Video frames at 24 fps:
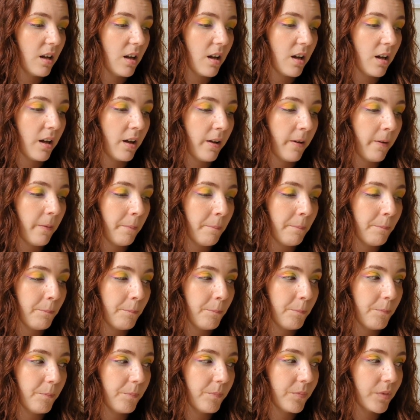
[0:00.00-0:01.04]

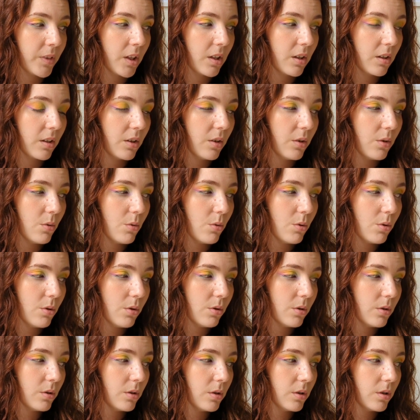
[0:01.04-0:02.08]
Um,
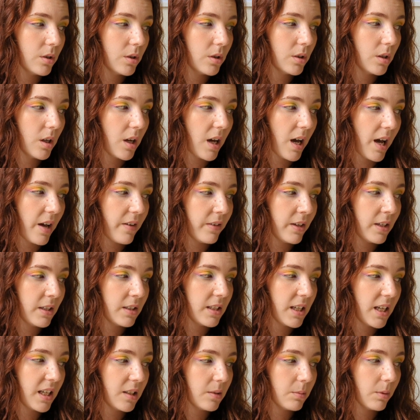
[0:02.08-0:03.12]
or having
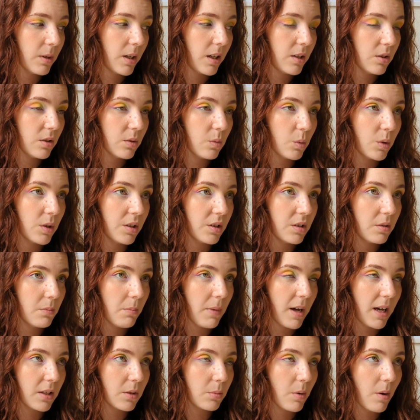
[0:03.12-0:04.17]
days where I just wanted to
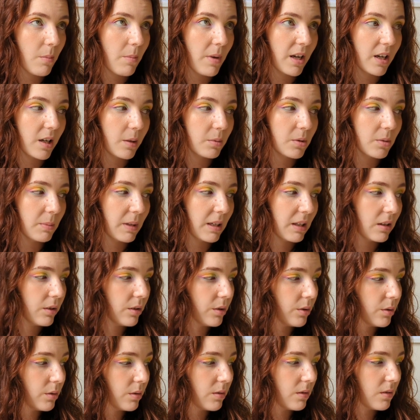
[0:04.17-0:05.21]
match my makeup to my
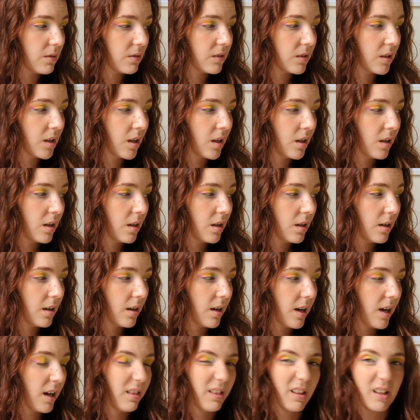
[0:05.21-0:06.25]
clothes
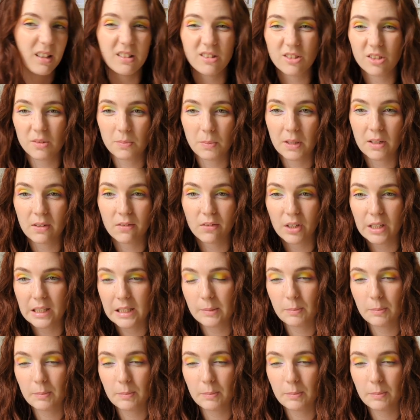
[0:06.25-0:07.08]
and that's just been a very